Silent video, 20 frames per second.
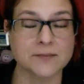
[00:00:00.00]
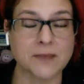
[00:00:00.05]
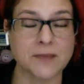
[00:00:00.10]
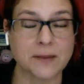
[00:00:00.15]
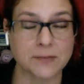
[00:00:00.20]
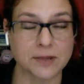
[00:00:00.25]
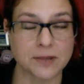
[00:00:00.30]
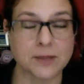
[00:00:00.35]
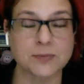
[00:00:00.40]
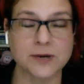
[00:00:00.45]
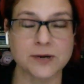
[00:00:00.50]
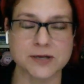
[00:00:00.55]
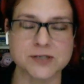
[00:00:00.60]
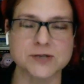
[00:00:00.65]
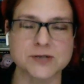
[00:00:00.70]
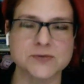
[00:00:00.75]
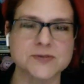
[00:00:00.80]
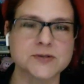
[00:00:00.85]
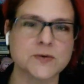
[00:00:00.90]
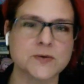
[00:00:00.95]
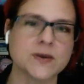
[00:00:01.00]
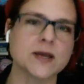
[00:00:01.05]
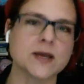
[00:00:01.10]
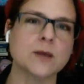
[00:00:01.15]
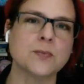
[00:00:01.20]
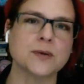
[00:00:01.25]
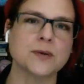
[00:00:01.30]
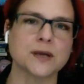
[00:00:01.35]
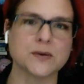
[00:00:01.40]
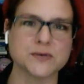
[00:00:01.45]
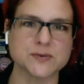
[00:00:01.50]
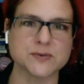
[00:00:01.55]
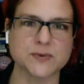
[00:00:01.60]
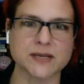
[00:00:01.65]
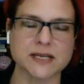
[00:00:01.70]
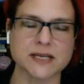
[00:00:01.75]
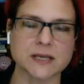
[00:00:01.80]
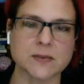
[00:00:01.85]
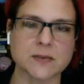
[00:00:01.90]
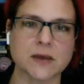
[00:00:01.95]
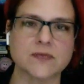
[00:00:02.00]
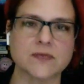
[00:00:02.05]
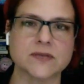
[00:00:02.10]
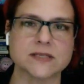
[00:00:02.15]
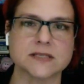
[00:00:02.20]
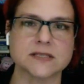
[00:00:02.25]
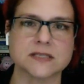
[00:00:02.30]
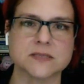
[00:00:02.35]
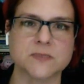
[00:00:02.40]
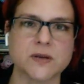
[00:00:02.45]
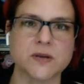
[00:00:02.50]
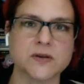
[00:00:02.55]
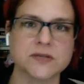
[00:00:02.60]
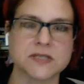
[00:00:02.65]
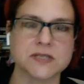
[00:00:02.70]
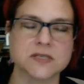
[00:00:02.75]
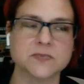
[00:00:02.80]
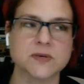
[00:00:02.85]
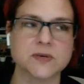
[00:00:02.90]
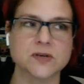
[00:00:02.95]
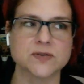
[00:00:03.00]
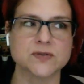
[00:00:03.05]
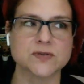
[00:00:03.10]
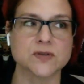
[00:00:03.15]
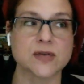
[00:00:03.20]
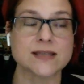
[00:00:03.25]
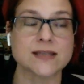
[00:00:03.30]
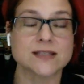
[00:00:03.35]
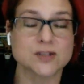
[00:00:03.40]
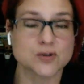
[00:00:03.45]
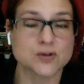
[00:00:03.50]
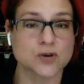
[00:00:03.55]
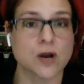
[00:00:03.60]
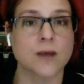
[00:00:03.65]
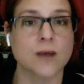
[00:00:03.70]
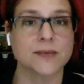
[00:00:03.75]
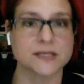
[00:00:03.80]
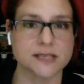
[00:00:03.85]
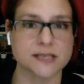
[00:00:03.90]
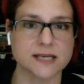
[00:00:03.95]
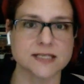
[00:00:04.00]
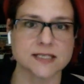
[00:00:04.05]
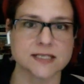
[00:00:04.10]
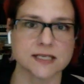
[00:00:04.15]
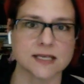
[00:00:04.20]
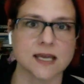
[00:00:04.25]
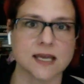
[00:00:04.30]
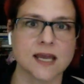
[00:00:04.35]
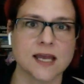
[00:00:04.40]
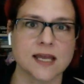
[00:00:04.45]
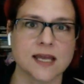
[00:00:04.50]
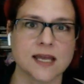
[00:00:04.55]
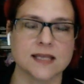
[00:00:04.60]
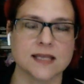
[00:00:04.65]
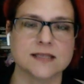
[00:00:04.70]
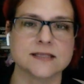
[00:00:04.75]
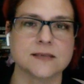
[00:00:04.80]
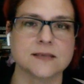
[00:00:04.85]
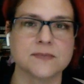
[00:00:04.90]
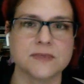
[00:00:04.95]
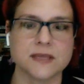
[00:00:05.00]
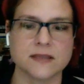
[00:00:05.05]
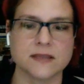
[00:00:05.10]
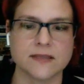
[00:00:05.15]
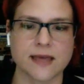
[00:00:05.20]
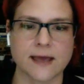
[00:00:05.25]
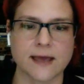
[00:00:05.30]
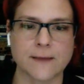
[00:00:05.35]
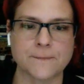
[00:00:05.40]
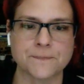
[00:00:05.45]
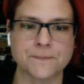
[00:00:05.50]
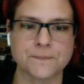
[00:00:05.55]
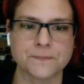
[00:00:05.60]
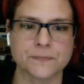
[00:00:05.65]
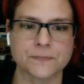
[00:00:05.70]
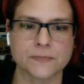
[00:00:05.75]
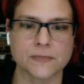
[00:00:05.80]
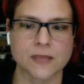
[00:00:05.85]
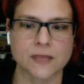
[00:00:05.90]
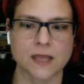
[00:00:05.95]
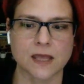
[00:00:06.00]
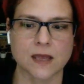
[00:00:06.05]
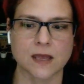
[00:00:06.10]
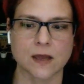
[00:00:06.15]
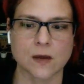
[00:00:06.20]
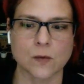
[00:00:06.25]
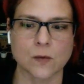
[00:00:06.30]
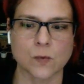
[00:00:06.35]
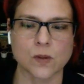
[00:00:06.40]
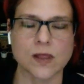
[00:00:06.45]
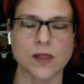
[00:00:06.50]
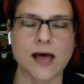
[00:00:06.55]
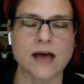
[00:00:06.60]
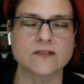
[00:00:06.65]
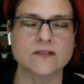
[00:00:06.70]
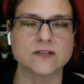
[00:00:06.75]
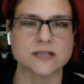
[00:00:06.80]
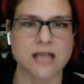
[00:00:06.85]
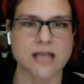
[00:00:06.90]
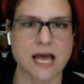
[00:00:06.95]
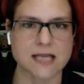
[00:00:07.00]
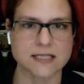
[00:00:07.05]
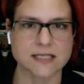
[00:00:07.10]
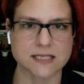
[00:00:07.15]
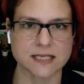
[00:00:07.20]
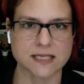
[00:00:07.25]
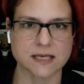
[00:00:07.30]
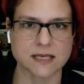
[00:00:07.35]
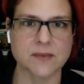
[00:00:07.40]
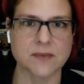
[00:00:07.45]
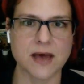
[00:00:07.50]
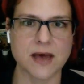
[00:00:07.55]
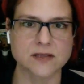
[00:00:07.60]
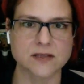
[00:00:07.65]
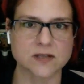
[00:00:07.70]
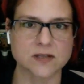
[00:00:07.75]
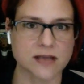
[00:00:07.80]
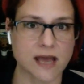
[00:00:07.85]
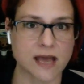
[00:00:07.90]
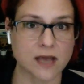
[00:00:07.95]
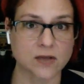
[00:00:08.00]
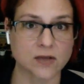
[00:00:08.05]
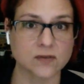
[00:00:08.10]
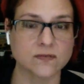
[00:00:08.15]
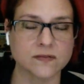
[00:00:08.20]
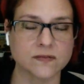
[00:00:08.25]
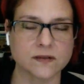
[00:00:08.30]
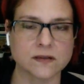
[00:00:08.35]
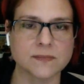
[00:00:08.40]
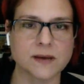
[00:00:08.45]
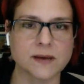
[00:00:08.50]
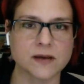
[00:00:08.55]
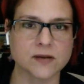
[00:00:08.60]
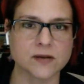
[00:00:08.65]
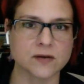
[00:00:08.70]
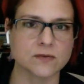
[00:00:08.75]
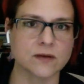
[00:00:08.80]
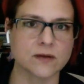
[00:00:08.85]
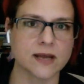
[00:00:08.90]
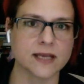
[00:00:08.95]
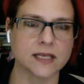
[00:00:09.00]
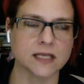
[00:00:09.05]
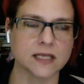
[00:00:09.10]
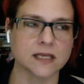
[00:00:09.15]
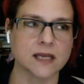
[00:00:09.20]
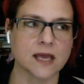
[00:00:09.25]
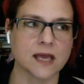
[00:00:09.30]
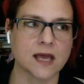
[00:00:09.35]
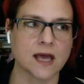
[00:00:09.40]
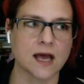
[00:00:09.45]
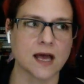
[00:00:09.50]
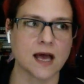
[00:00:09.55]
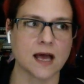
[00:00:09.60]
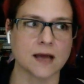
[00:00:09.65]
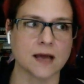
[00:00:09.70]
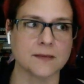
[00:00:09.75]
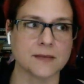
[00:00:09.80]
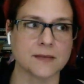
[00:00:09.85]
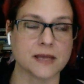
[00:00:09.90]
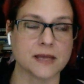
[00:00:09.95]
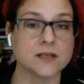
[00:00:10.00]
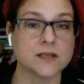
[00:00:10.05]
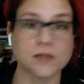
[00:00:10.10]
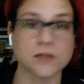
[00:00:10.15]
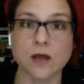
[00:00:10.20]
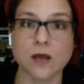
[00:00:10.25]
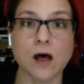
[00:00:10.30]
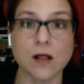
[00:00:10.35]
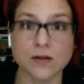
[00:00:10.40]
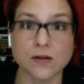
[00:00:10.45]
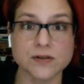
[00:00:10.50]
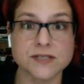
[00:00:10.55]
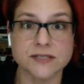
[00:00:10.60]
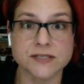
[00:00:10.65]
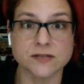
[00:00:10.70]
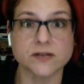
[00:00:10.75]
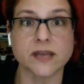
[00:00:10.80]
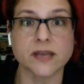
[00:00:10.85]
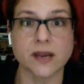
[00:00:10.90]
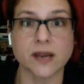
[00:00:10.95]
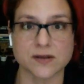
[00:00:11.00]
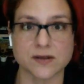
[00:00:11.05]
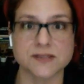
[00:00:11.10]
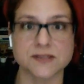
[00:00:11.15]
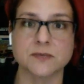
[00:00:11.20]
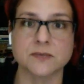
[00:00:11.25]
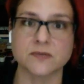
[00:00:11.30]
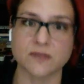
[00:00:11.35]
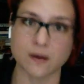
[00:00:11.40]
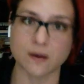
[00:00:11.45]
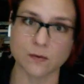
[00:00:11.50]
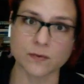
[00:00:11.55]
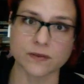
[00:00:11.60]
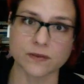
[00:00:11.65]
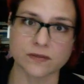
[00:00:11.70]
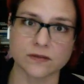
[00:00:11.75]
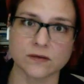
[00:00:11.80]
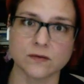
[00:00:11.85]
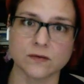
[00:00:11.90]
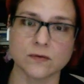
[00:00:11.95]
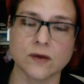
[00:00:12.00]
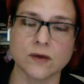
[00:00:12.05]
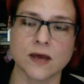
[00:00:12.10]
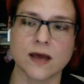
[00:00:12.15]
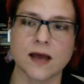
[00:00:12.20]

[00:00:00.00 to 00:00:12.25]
My blood pressure was going up when I was reading about these experiences because that's traumatizing. It's something that will have a lasting impact on how you feel about your writing, and y'all are still carrying some of that with you.